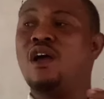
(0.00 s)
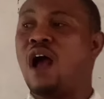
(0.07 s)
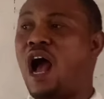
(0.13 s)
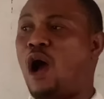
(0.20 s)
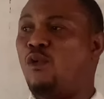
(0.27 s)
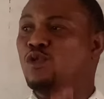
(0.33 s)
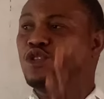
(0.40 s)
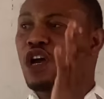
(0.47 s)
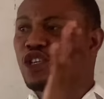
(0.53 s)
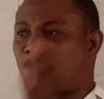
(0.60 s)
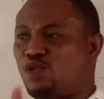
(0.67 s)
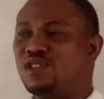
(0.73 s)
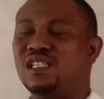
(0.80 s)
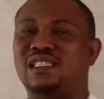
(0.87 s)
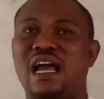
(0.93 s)
I will just
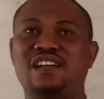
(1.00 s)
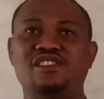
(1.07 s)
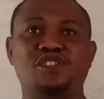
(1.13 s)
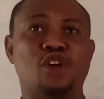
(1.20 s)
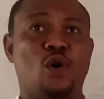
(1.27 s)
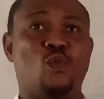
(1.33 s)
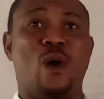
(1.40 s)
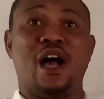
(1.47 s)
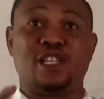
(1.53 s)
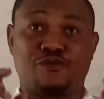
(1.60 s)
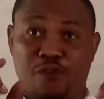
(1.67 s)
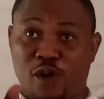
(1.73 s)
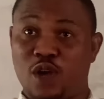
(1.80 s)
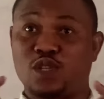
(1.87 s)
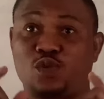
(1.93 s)
do the titration once
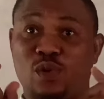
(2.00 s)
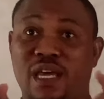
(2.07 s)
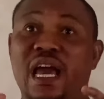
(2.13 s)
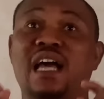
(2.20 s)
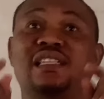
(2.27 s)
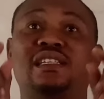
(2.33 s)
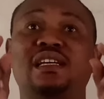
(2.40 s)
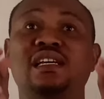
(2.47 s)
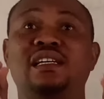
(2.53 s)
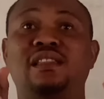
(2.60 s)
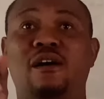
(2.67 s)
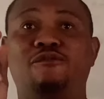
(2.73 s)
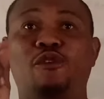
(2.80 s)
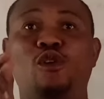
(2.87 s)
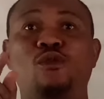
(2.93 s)
for us to get
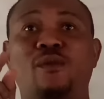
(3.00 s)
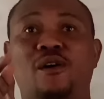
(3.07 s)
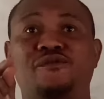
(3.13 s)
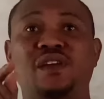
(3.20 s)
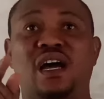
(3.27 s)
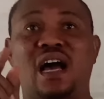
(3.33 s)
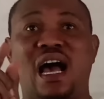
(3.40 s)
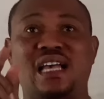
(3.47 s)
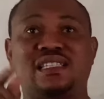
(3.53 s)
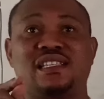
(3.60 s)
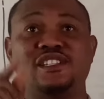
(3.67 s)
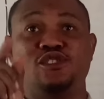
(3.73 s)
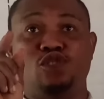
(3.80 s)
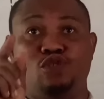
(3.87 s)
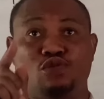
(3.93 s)
the volume of the
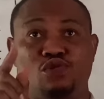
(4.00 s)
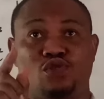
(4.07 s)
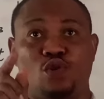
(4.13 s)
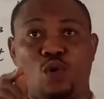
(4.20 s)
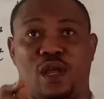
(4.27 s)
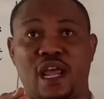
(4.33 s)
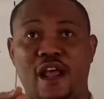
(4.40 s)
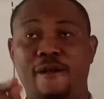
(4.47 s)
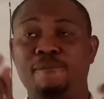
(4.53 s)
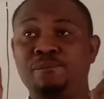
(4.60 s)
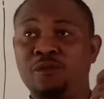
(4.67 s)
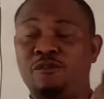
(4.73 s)
acid used, okay,